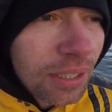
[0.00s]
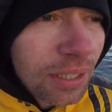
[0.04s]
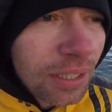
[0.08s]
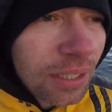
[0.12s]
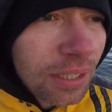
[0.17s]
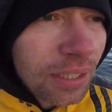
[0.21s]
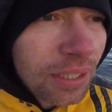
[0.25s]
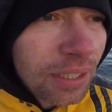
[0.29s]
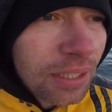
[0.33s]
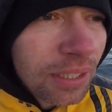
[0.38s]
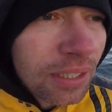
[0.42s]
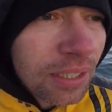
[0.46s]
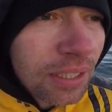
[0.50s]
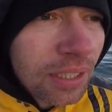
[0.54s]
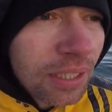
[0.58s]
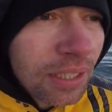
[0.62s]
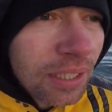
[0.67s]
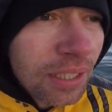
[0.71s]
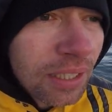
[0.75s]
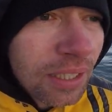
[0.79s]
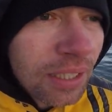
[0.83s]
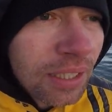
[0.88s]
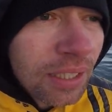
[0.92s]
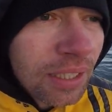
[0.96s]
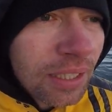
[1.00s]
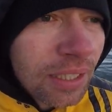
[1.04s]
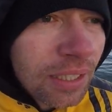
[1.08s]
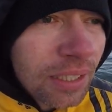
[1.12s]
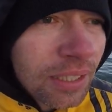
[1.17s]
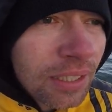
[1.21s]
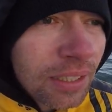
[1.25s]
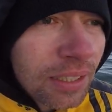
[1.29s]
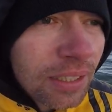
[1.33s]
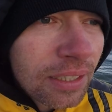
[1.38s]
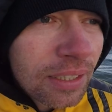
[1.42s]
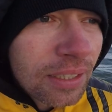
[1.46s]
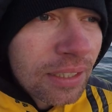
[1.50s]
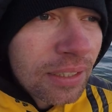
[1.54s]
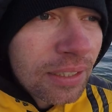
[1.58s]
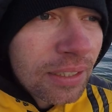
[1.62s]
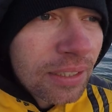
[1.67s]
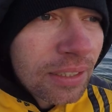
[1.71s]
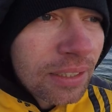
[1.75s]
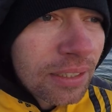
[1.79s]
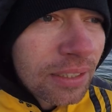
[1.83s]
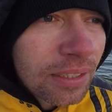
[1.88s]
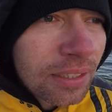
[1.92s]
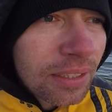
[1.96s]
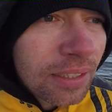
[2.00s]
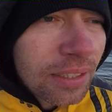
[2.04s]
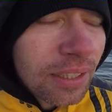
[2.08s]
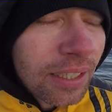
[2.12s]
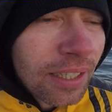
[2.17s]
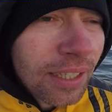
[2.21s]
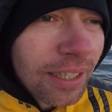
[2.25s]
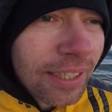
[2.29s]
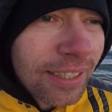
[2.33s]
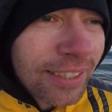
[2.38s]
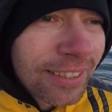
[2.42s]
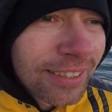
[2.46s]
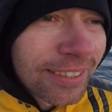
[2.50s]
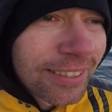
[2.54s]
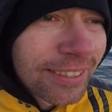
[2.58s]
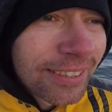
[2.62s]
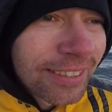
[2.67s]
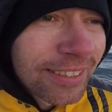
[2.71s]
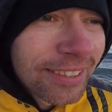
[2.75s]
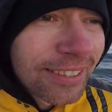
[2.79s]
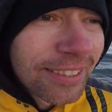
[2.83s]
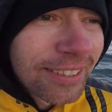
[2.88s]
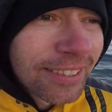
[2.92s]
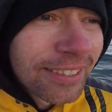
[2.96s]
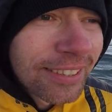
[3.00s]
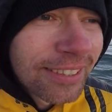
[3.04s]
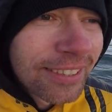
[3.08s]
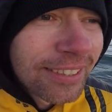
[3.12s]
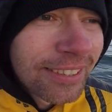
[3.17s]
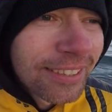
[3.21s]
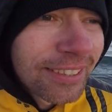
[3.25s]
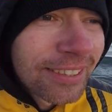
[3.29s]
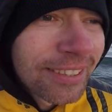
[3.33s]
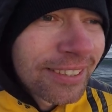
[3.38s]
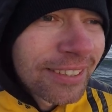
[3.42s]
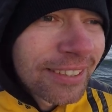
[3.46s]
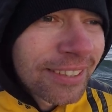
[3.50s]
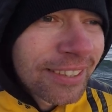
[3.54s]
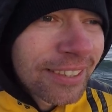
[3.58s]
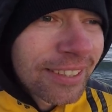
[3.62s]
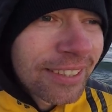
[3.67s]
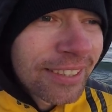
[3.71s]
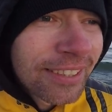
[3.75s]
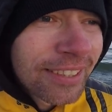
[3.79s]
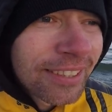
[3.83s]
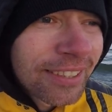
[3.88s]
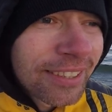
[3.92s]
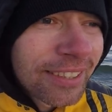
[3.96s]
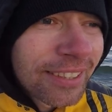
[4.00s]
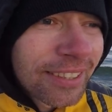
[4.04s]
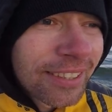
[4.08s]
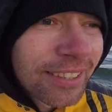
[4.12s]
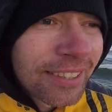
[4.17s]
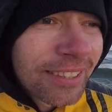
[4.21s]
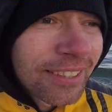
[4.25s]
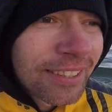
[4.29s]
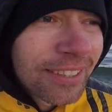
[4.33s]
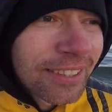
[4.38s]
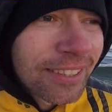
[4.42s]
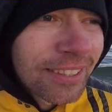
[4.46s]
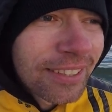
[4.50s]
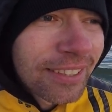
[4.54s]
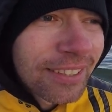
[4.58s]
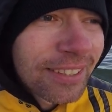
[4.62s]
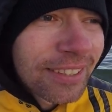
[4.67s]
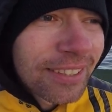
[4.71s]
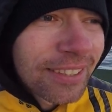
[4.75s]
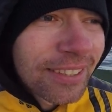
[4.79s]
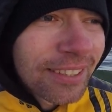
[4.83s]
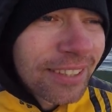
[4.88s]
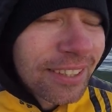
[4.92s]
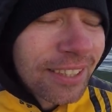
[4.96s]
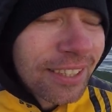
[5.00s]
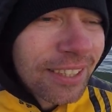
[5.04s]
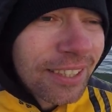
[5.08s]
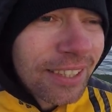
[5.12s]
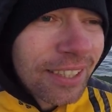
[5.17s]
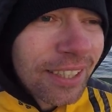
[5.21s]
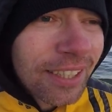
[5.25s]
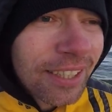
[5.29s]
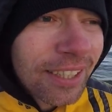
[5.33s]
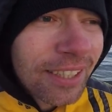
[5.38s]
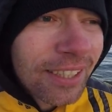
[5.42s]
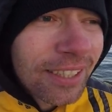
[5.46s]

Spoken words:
[no speech]